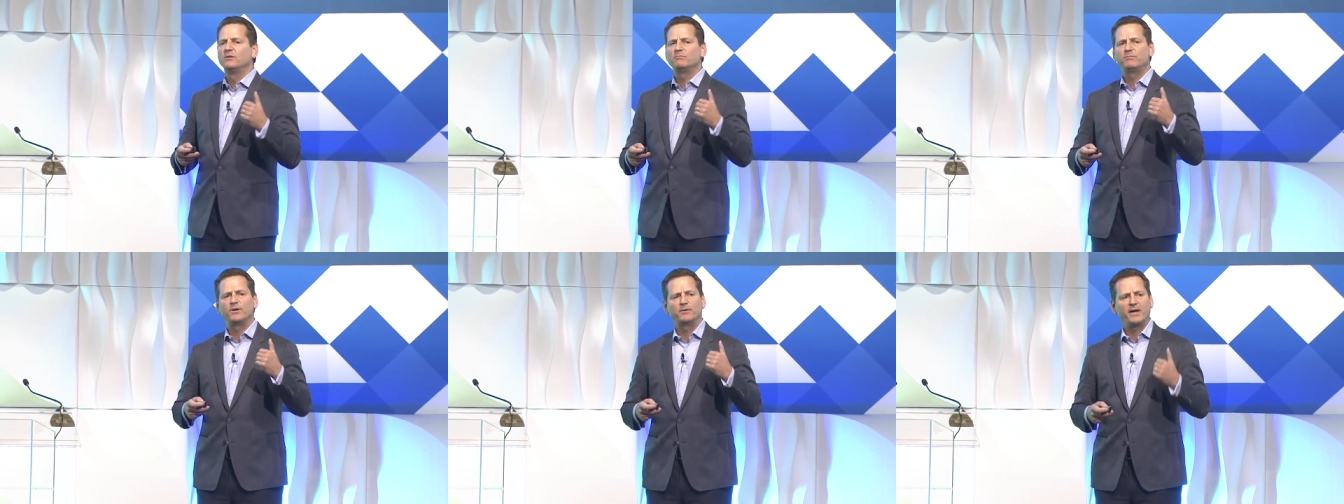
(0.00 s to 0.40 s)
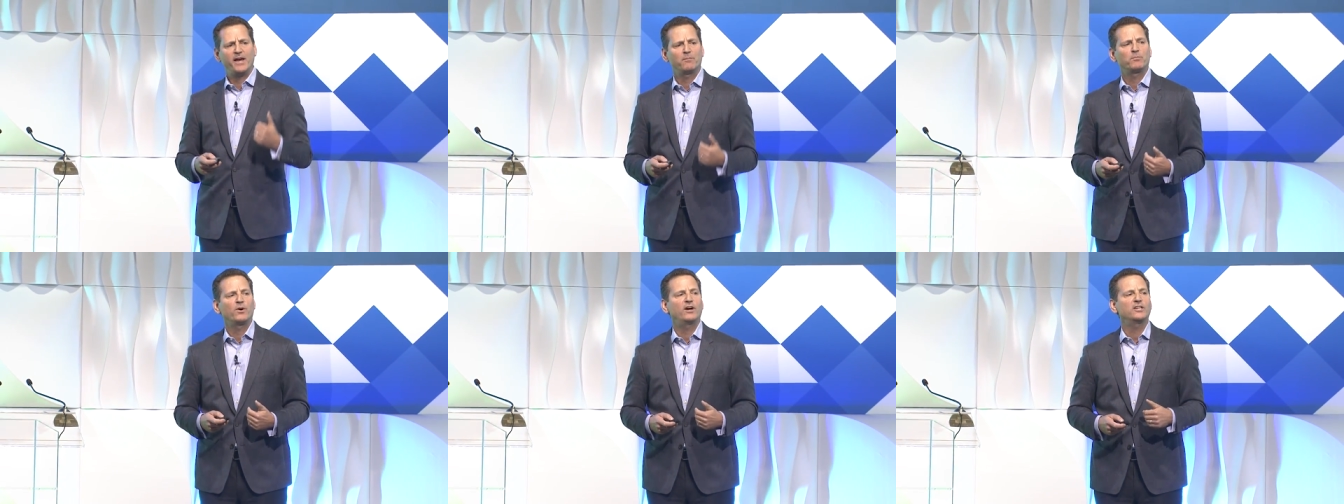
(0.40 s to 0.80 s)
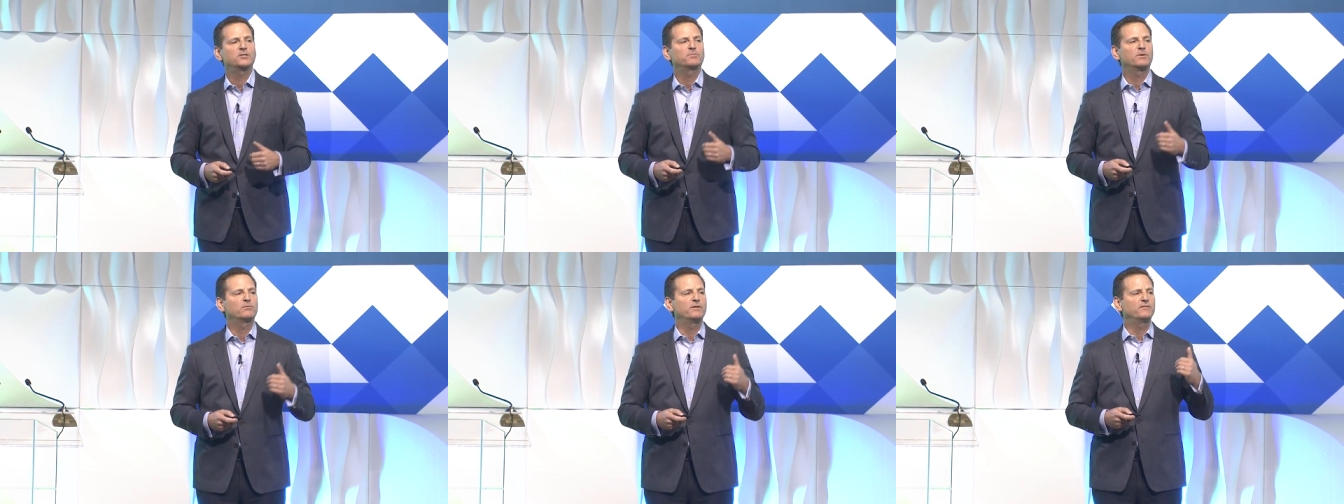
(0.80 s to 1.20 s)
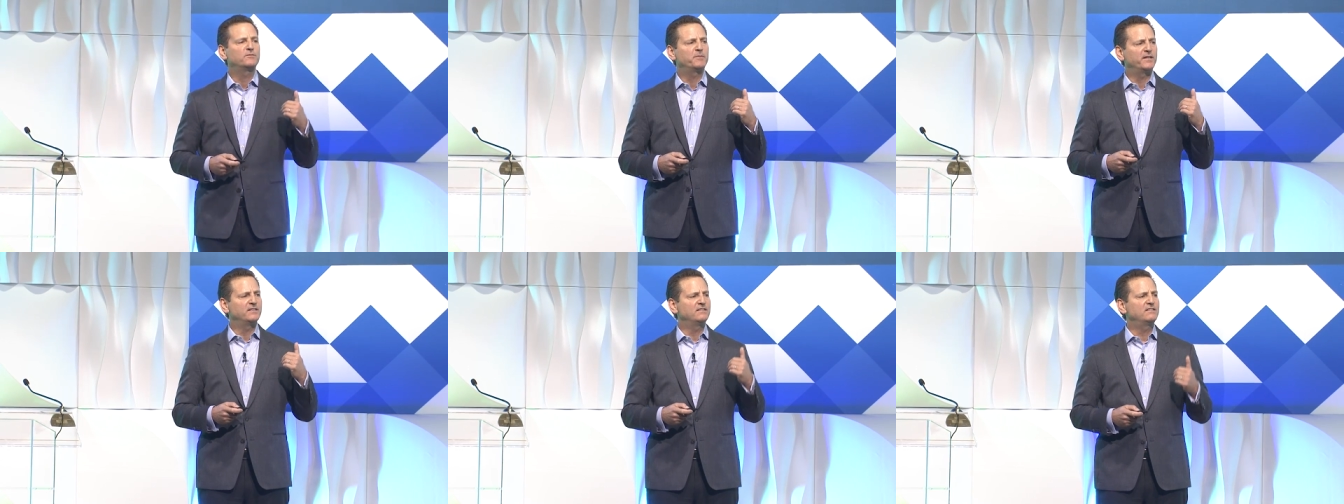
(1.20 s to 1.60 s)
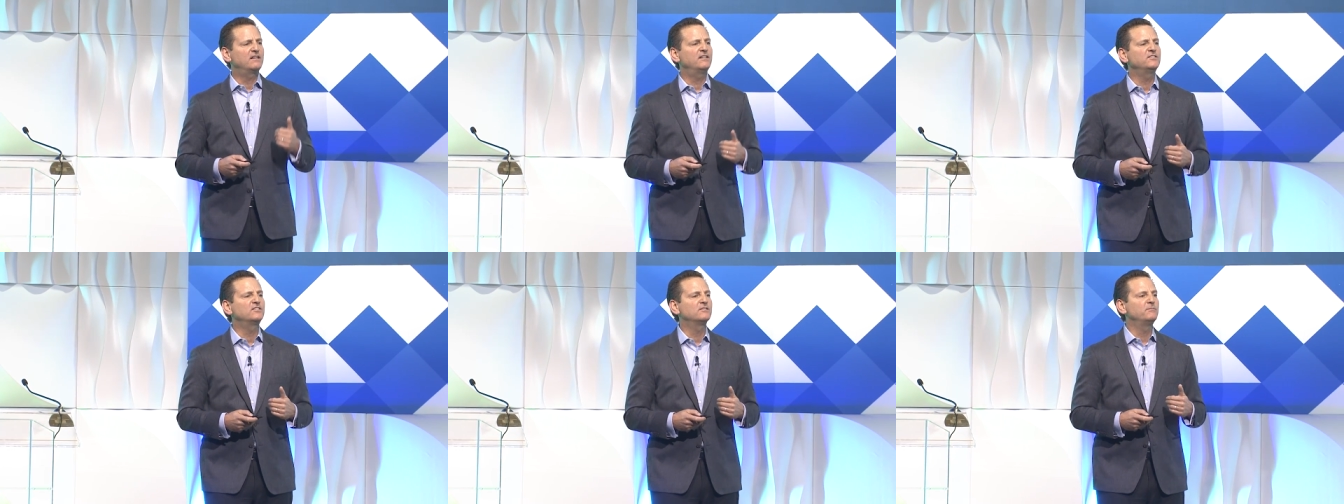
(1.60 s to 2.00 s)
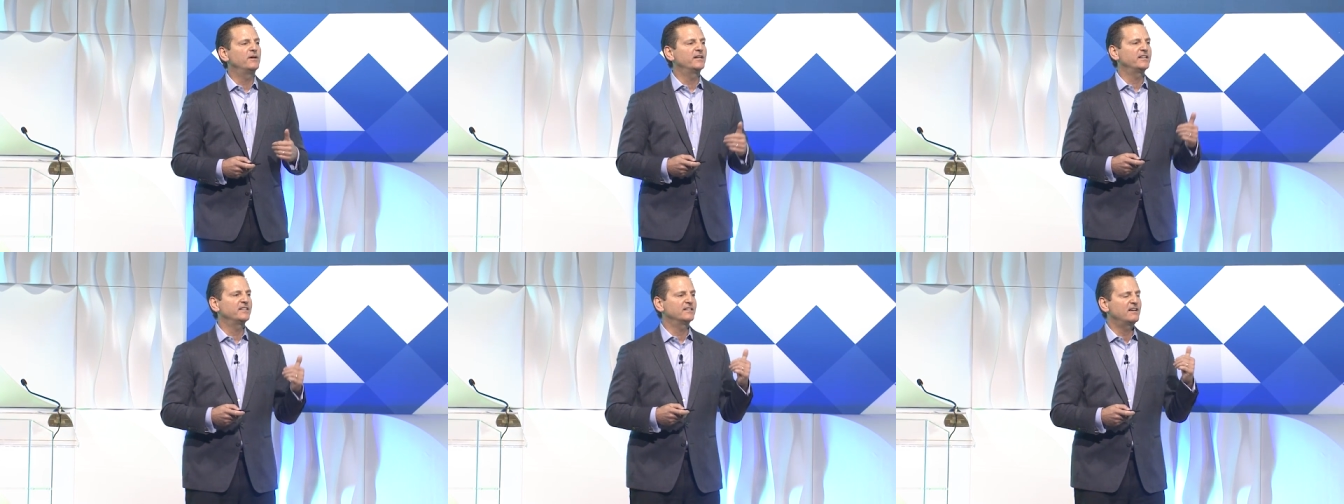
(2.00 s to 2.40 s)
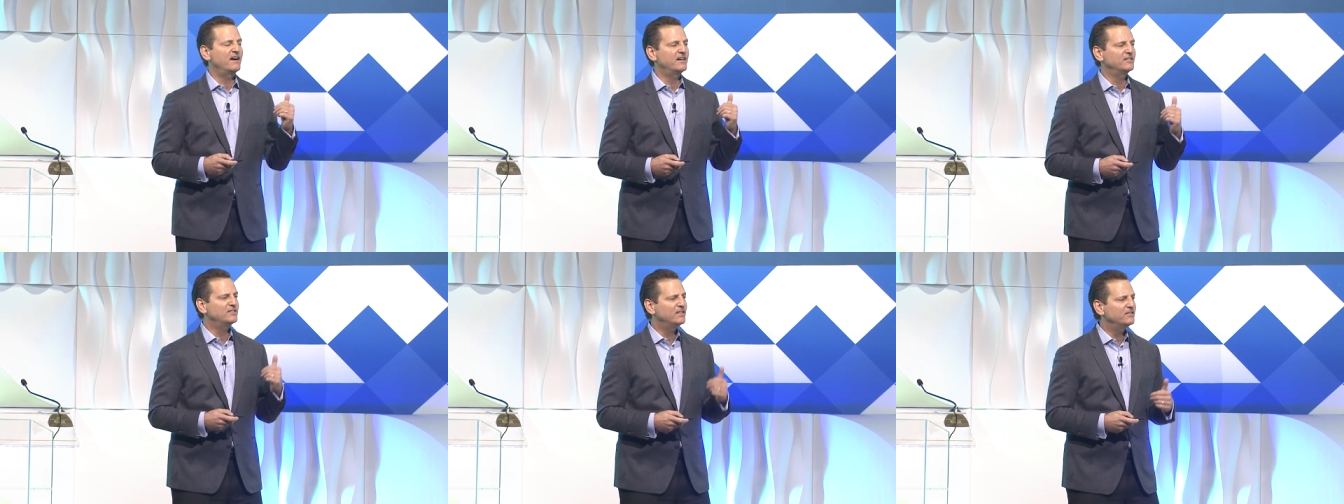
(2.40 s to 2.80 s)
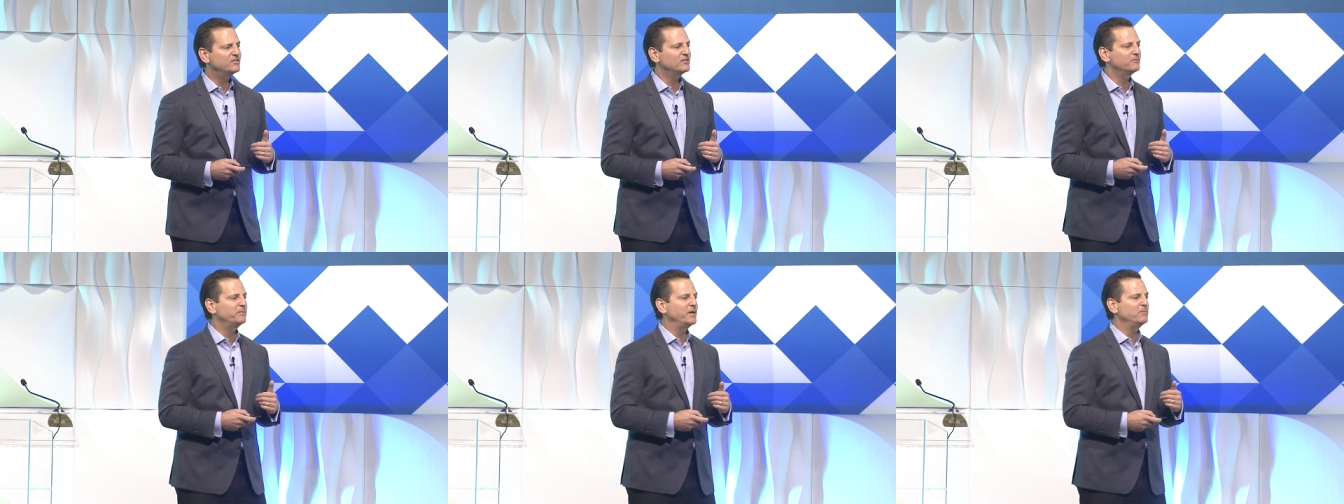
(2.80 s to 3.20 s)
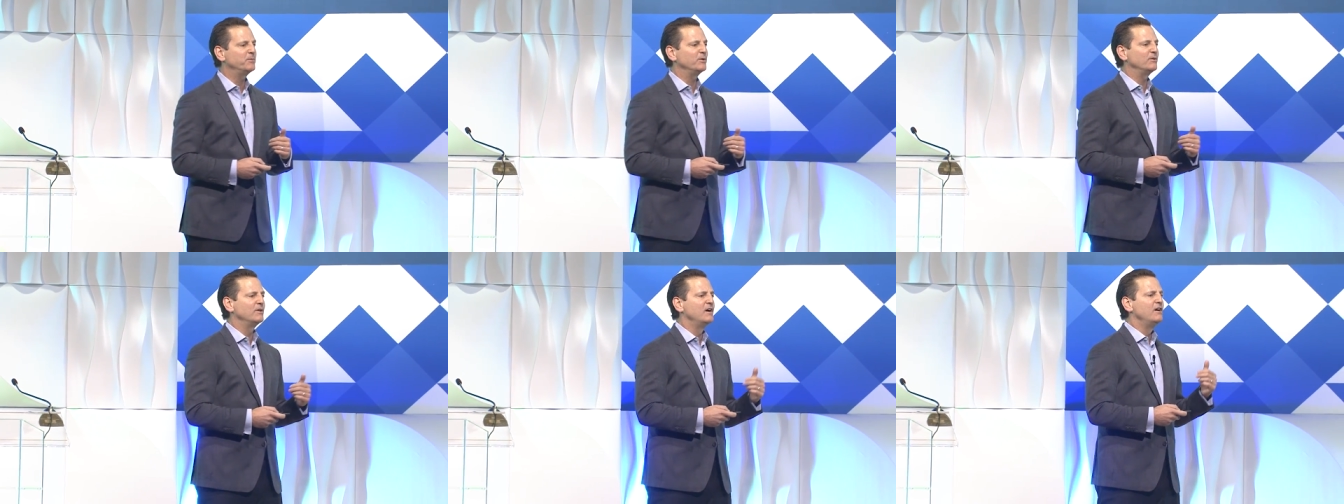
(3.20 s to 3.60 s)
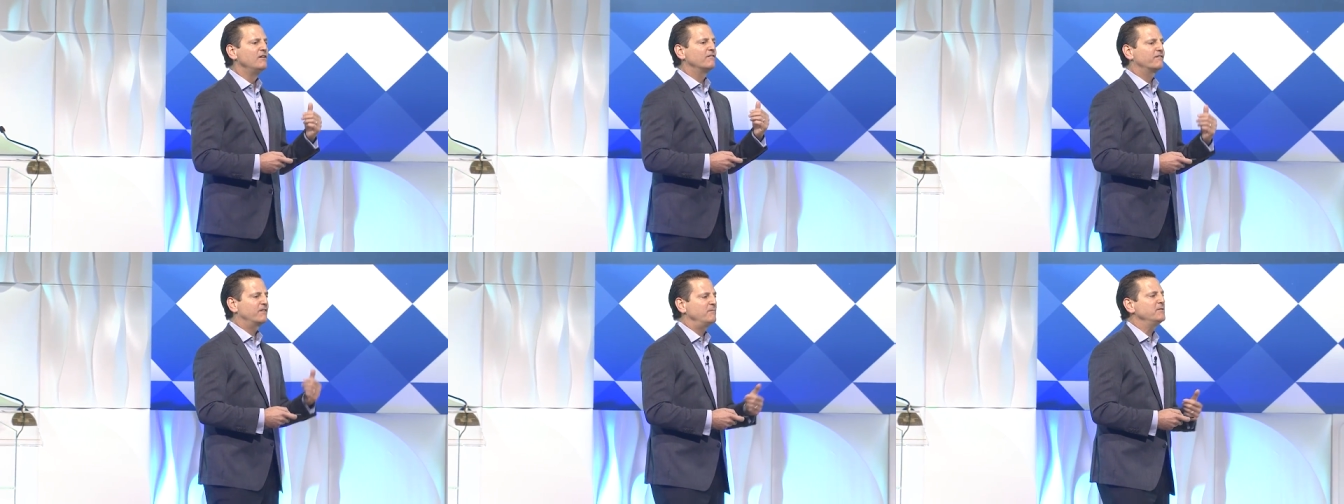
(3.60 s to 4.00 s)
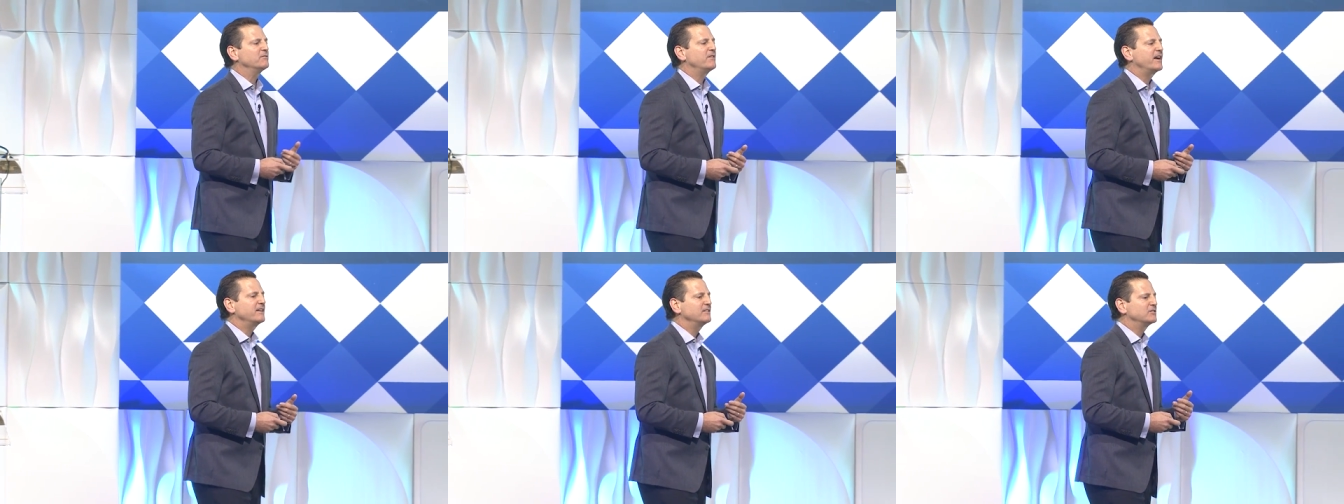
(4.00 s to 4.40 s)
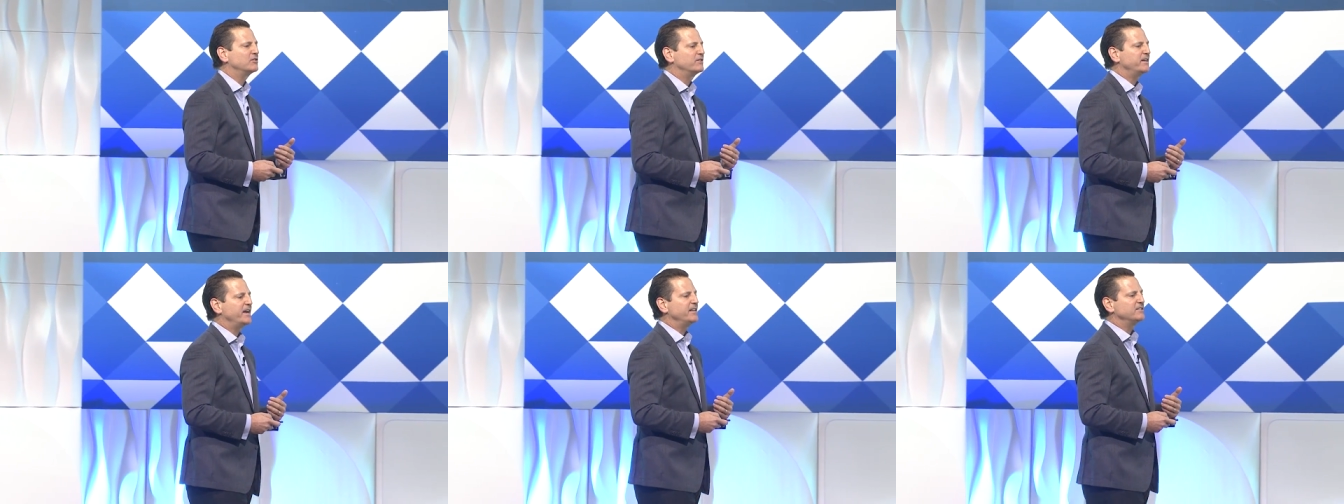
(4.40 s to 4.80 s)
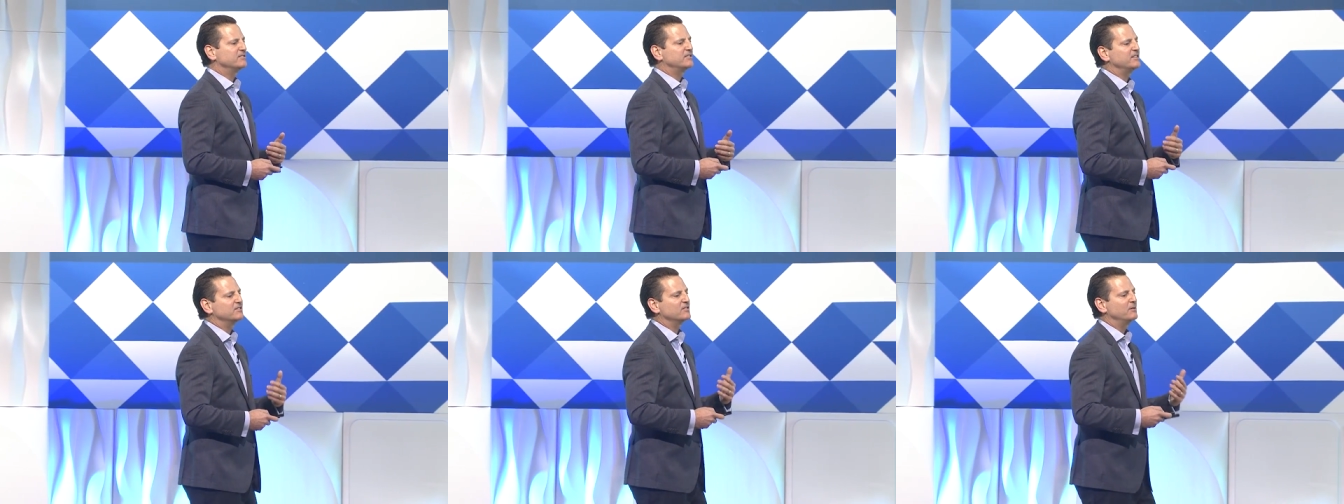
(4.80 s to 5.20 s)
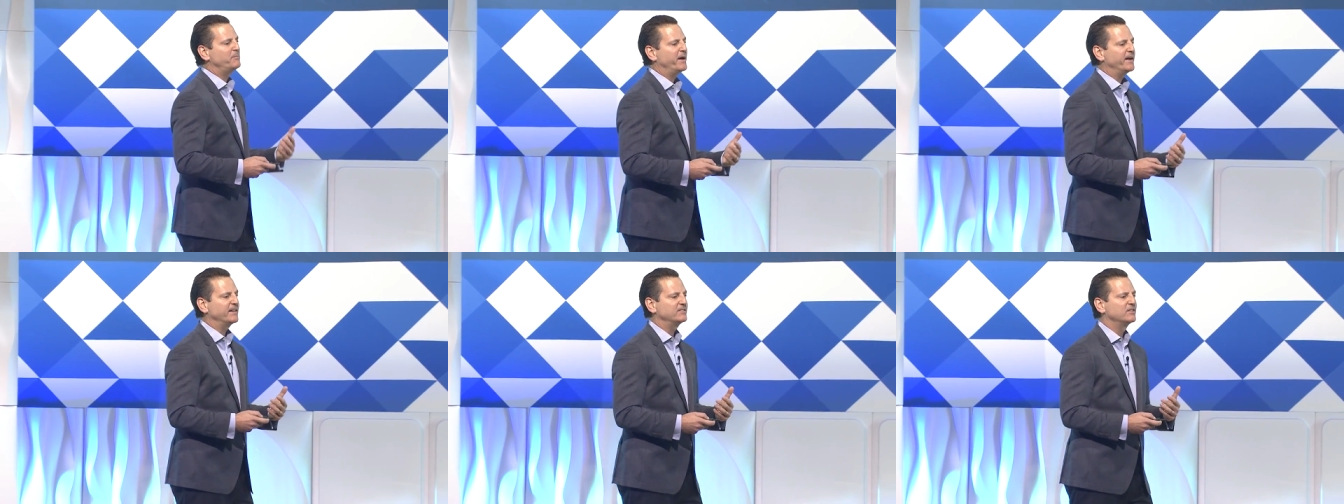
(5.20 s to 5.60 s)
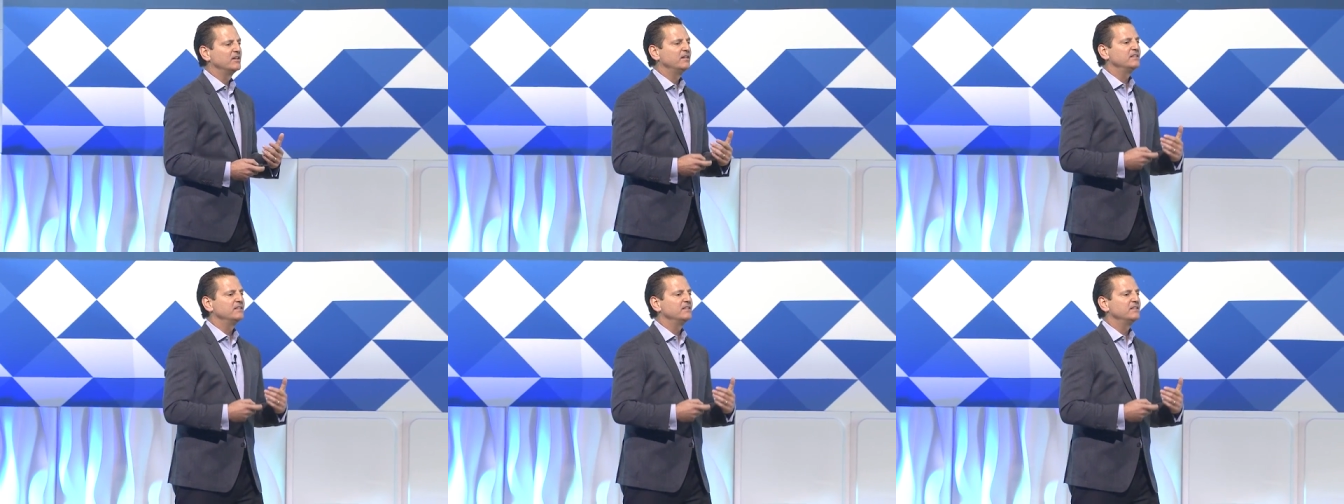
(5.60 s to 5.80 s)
but at Prosper, we've spent tons of money and hired tons of people from the regulatory agencies and the banks